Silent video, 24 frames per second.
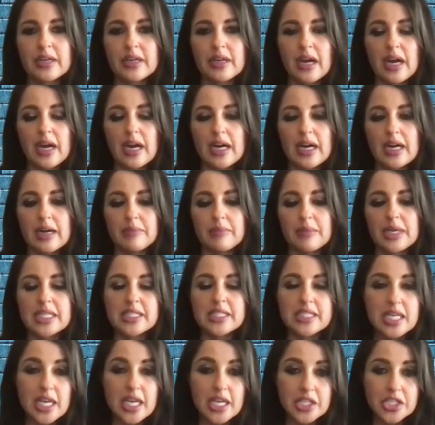um,
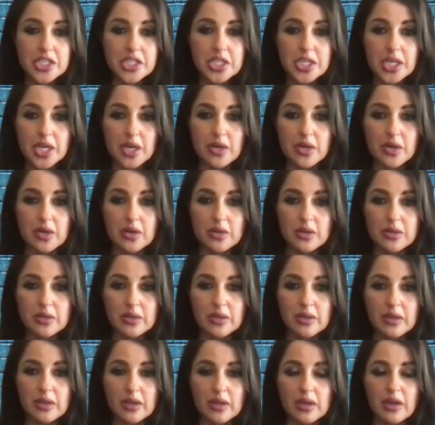
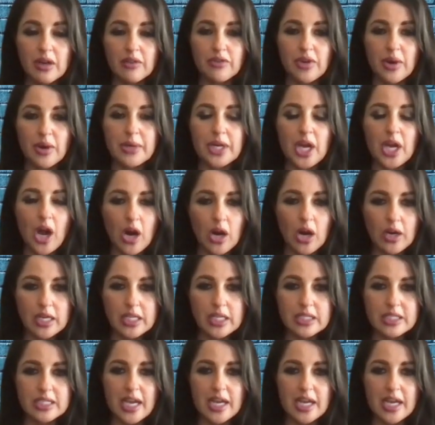intentional from an
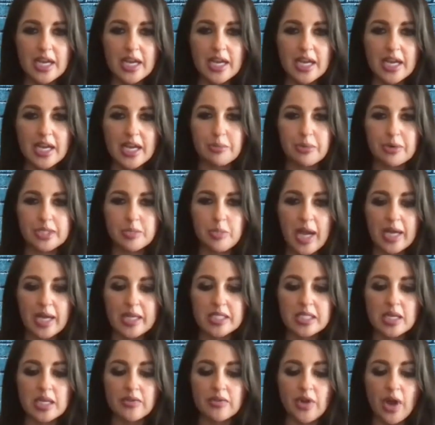architecture
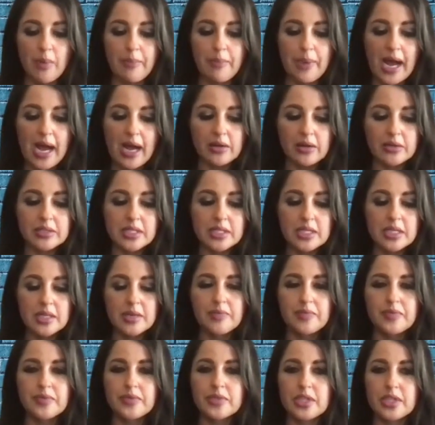perspective about
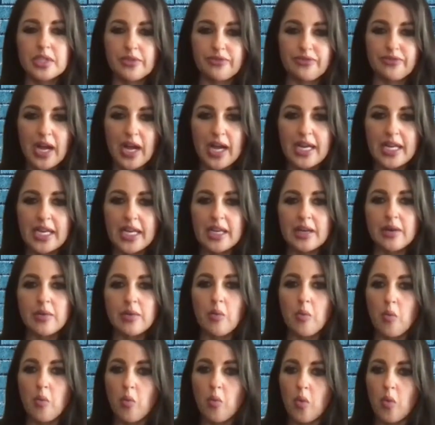defining
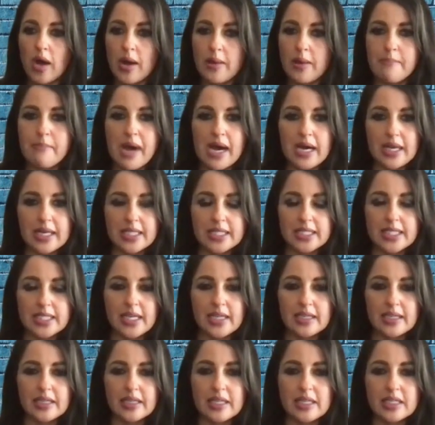what
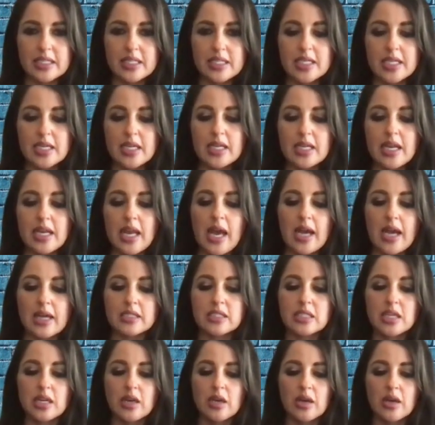metadata needs to connect.